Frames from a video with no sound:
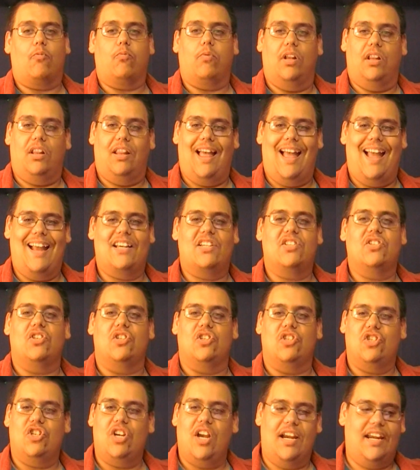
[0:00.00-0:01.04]
relax, and
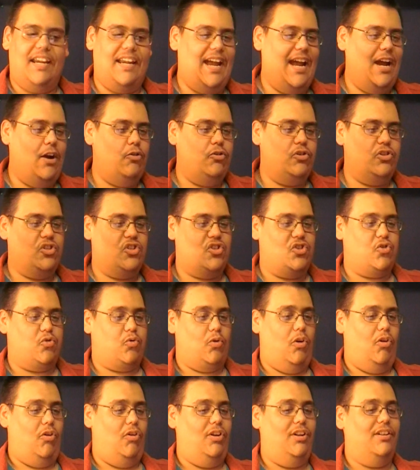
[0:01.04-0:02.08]
check out
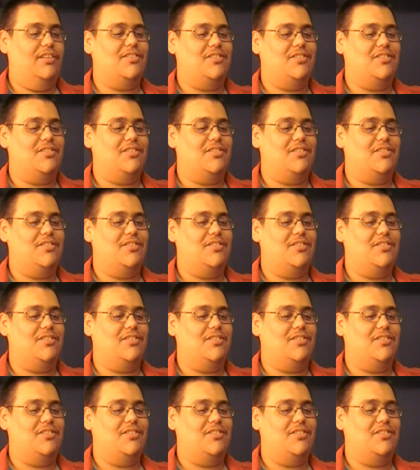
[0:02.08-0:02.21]
Troll